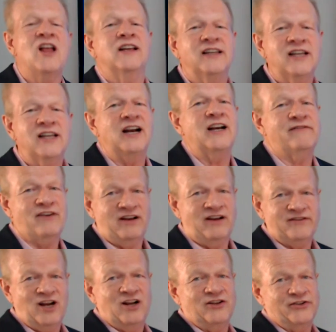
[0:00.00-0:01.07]

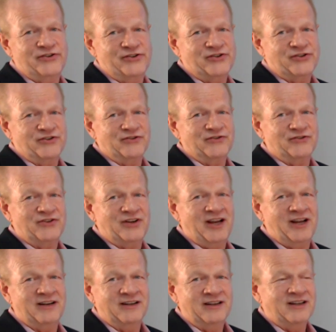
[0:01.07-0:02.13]
$95, okay?